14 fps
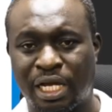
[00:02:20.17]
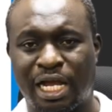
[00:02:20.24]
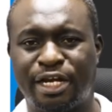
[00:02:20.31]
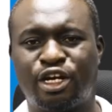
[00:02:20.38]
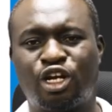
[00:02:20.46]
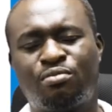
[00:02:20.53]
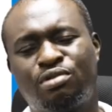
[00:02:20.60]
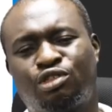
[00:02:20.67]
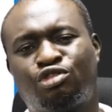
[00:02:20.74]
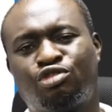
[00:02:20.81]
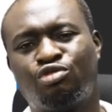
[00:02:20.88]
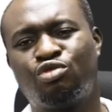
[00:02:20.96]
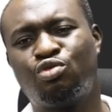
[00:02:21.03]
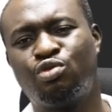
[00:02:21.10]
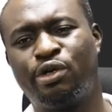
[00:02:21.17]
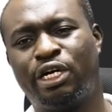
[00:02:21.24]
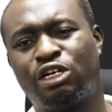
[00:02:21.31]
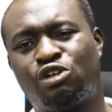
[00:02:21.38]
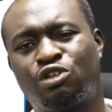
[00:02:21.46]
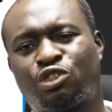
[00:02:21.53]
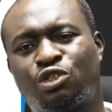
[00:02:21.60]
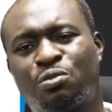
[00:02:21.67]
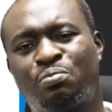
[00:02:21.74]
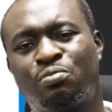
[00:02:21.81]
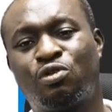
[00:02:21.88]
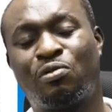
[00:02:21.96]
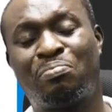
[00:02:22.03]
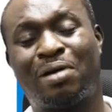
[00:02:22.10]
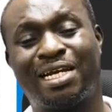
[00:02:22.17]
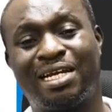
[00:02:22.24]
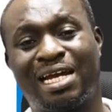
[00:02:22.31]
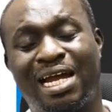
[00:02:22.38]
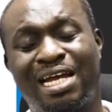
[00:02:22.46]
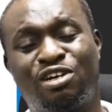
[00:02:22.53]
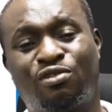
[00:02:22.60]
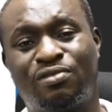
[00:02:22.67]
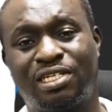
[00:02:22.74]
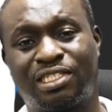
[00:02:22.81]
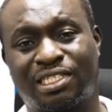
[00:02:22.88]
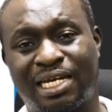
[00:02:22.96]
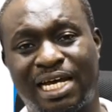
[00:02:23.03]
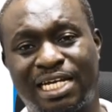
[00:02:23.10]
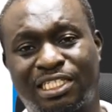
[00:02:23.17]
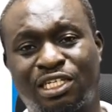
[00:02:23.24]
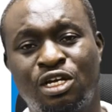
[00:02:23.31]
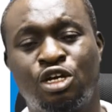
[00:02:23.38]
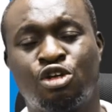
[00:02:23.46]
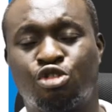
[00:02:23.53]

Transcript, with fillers: And number two, you're also, by the end of this class,